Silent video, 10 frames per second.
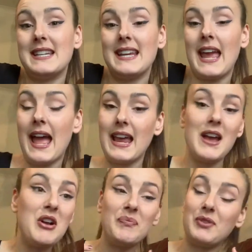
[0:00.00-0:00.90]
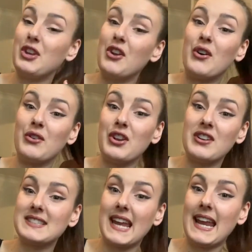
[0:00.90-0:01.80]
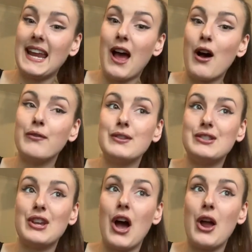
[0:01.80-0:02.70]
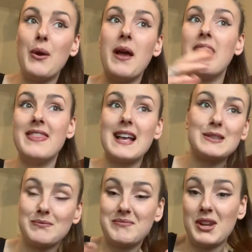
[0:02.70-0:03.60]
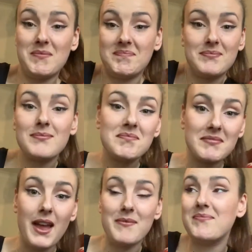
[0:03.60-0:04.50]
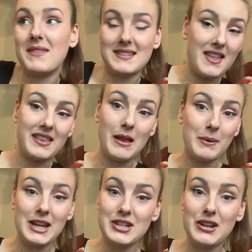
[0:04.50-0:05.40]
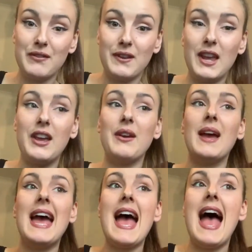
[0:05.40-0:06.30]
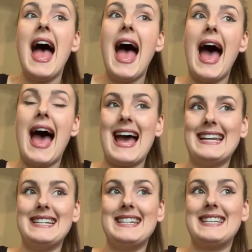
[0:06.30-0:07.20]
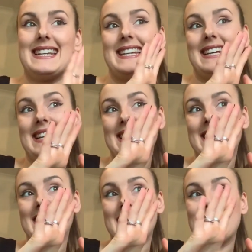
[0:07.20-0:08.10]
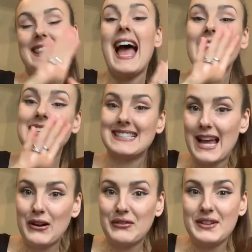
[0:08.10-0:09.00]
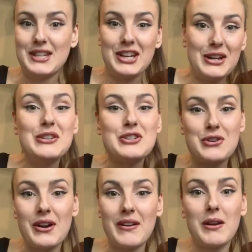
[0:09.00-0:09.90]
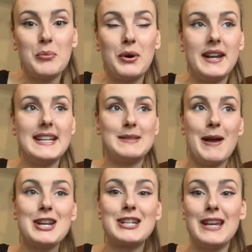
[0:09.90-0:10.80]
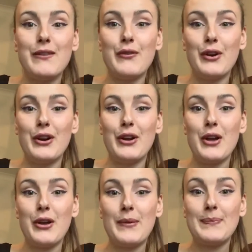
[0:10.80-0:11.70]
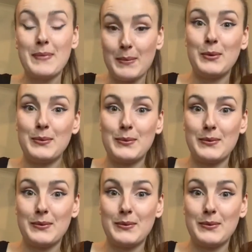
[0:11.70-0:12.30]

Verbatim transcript: indicate you're not you're not skinny enough so that's so there's nothing that we can do for you and that in itself is a huge triggering point especially for people